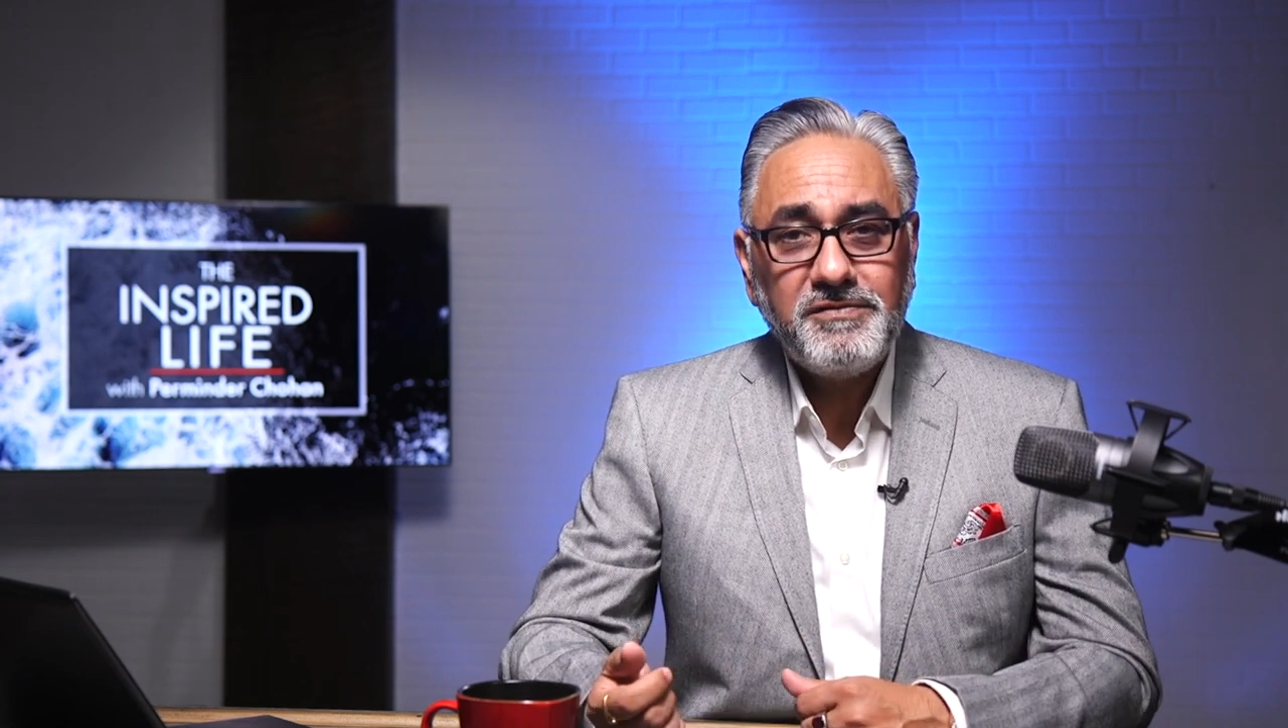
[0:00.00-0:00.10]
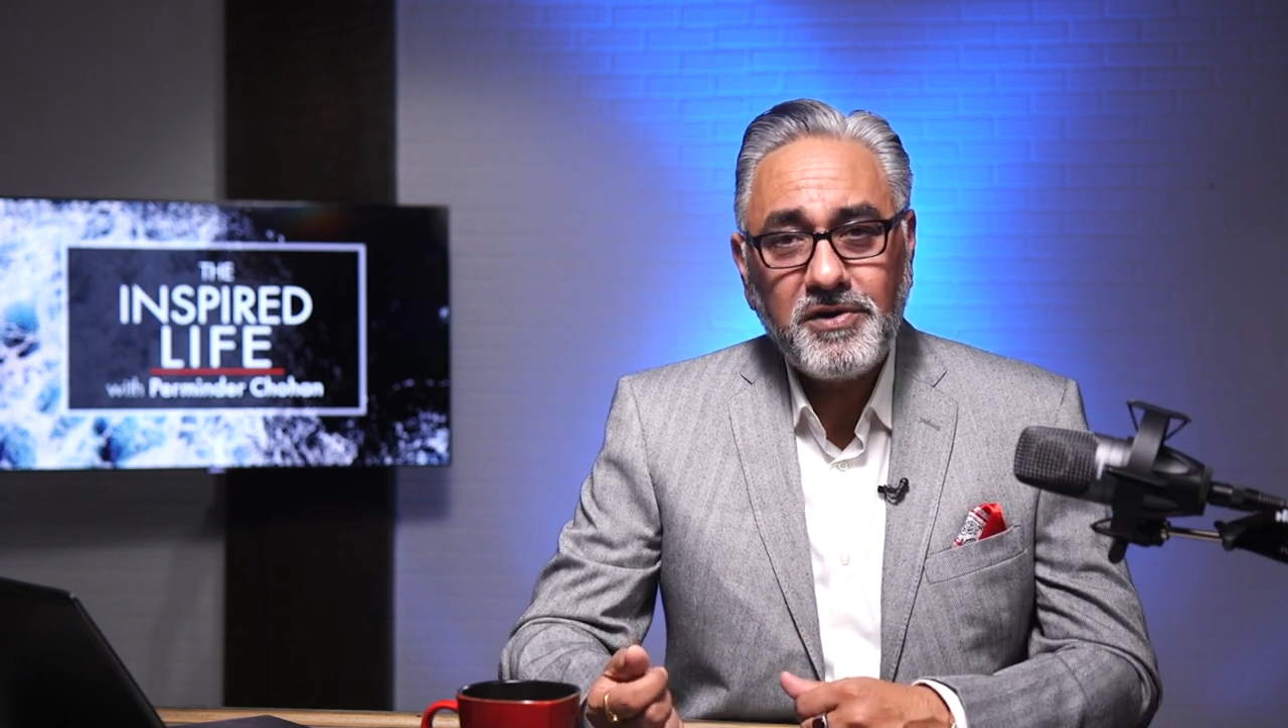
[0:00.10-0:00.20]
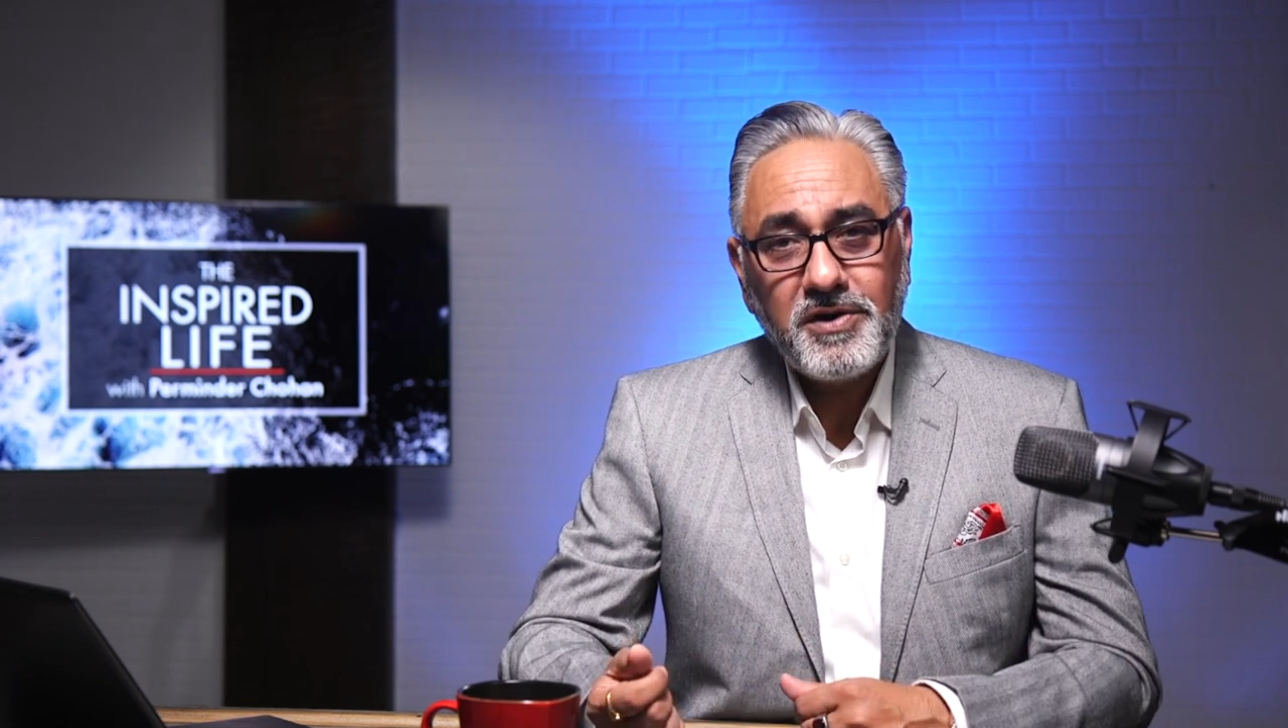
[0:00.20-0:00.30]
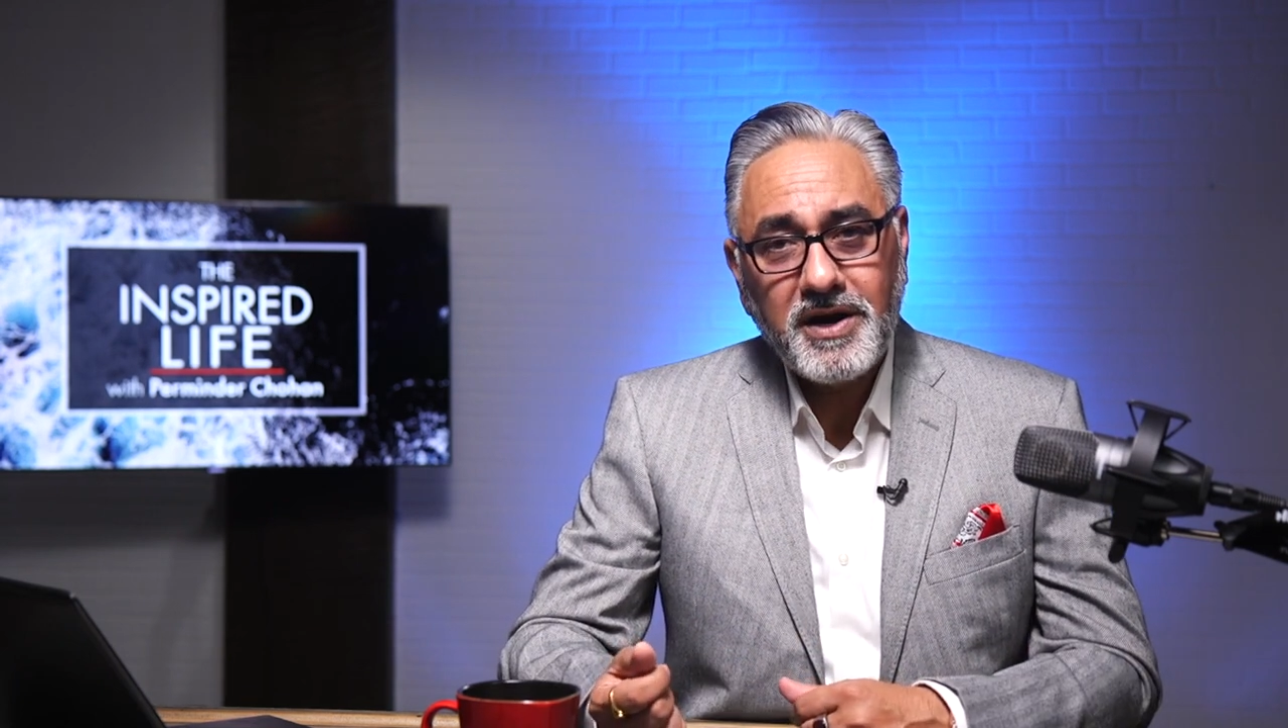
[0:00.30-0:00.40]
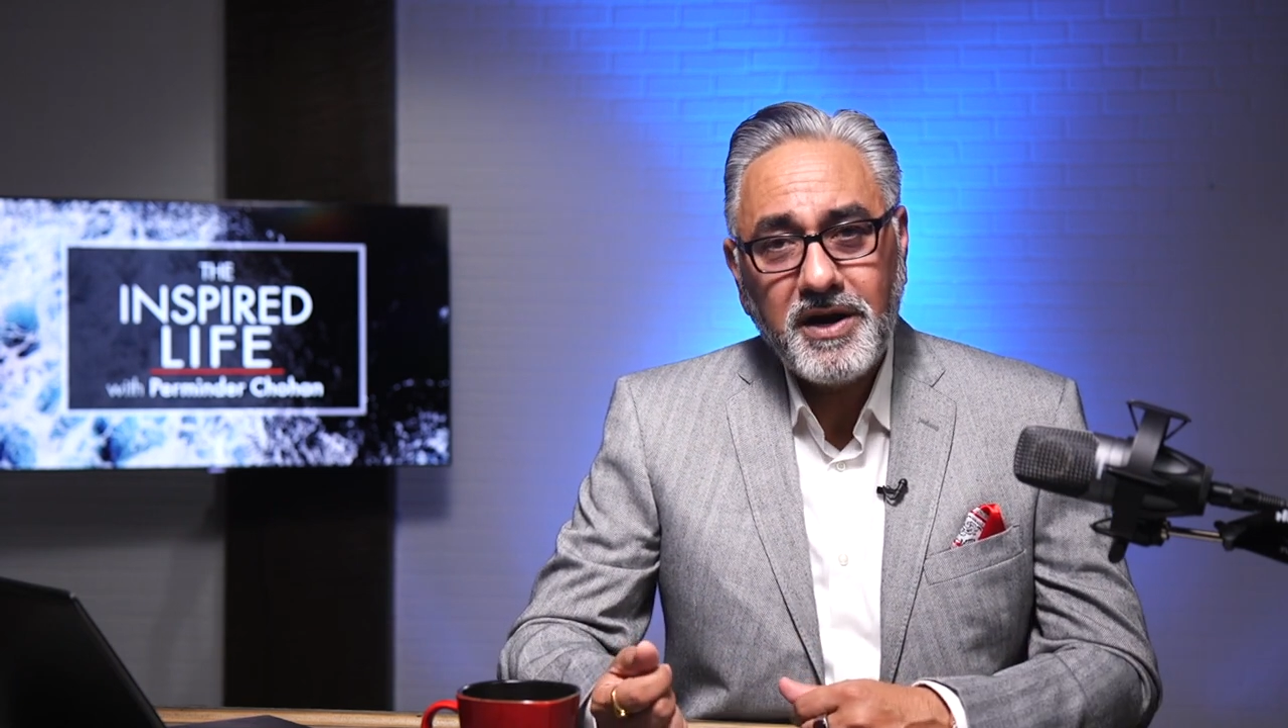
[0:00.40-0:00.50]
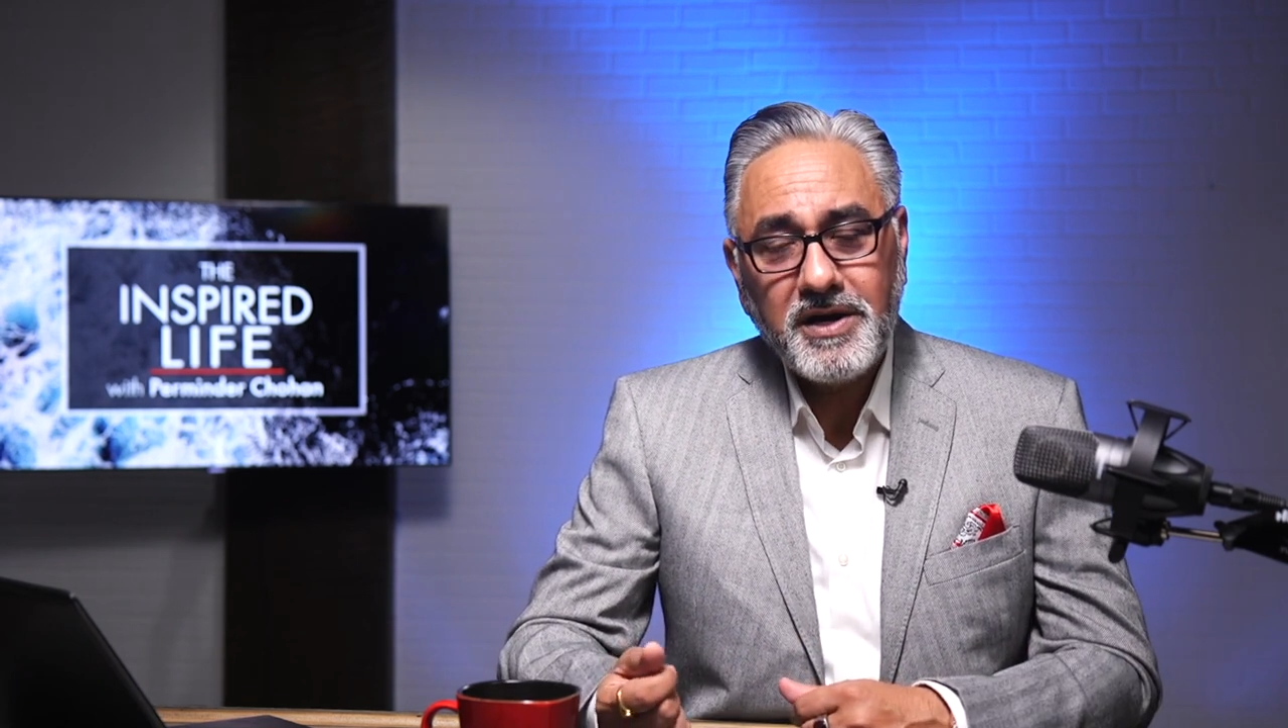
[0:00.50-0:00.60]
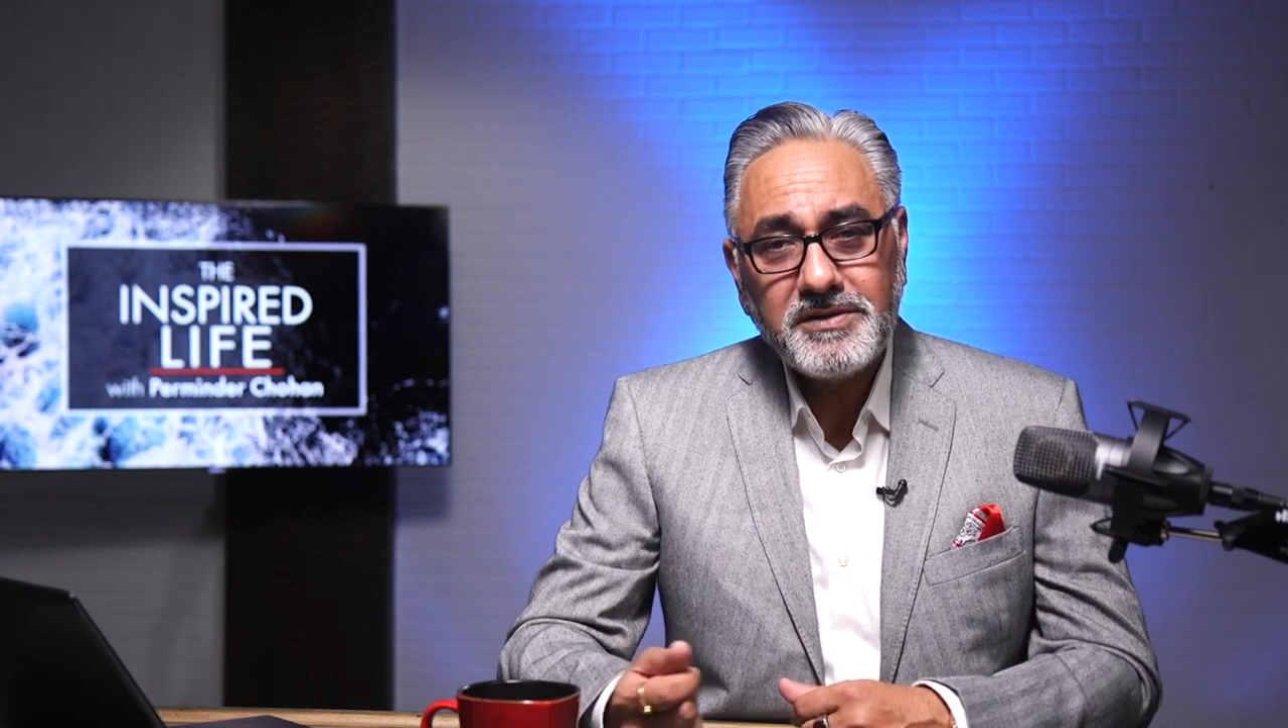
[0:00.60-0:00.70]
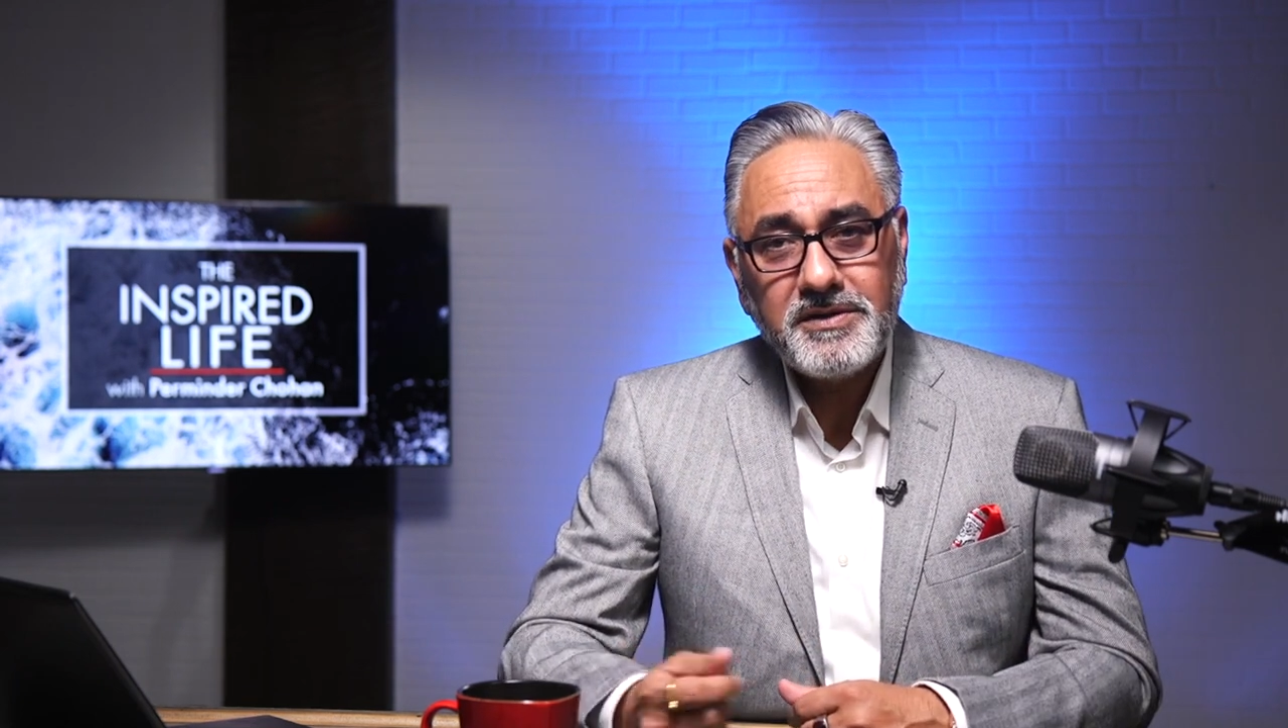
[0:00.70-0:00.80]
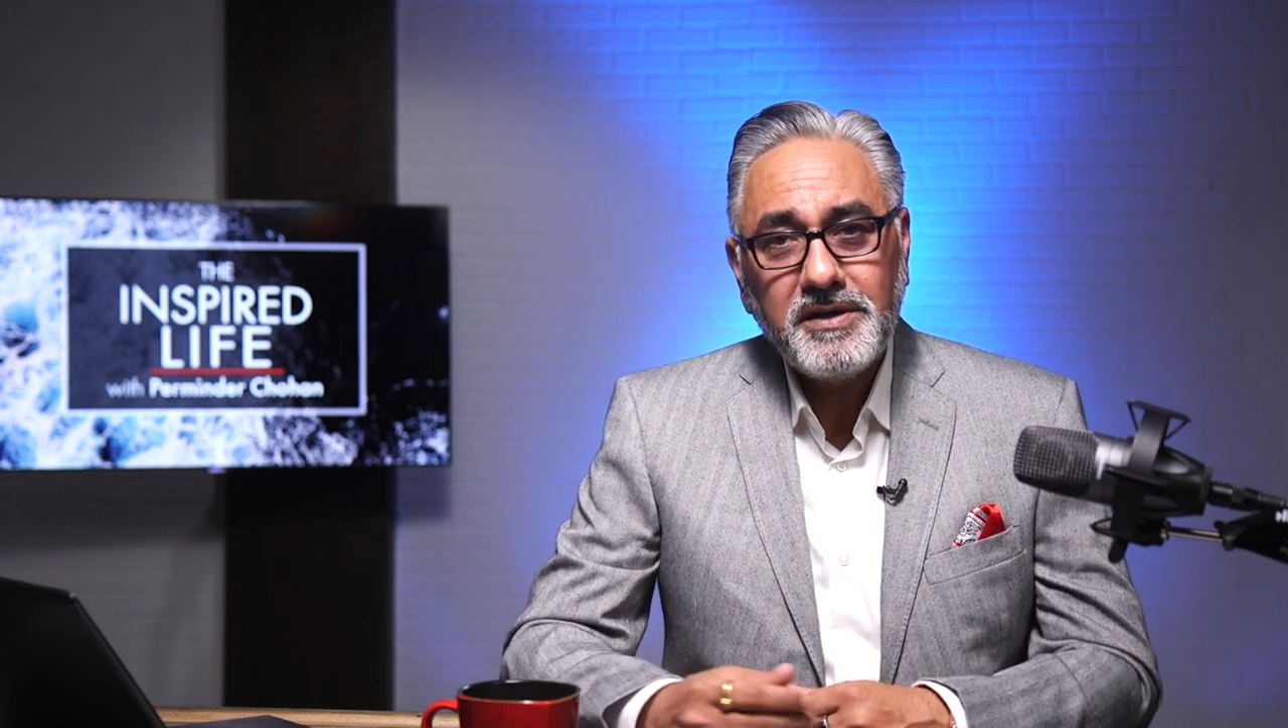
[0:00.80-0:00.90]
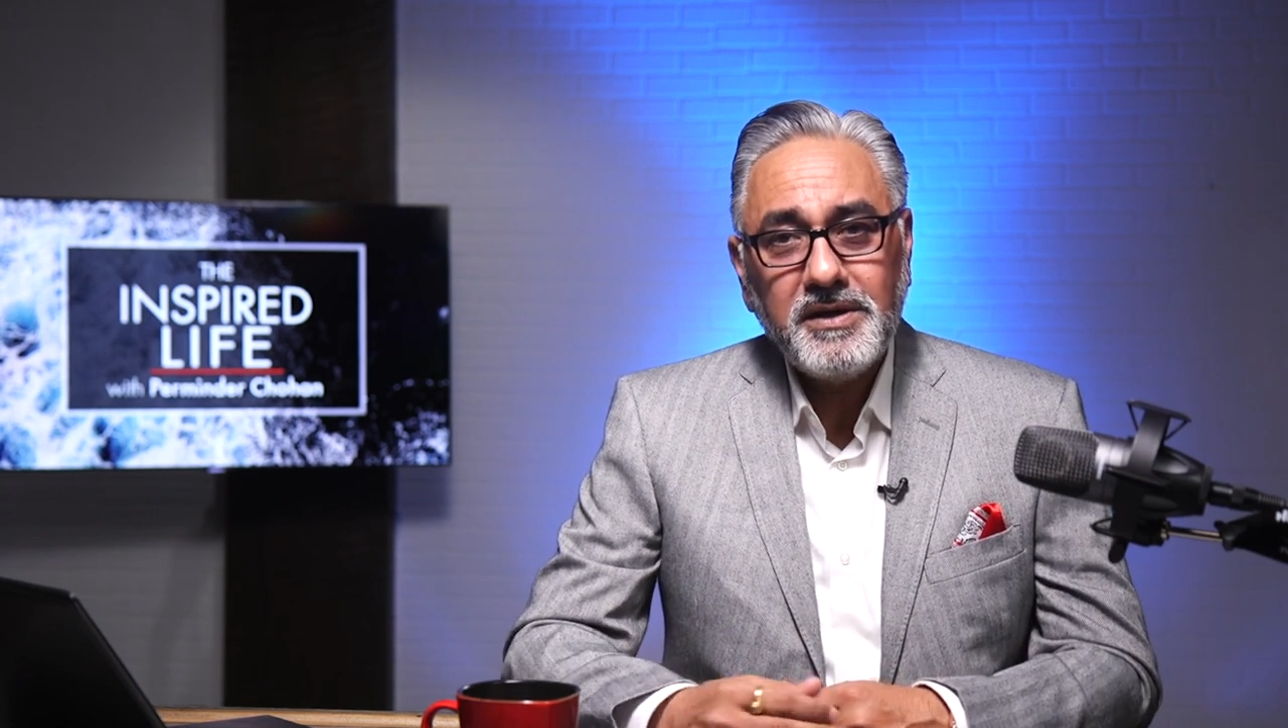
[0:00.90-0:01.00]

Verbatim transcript: forecast,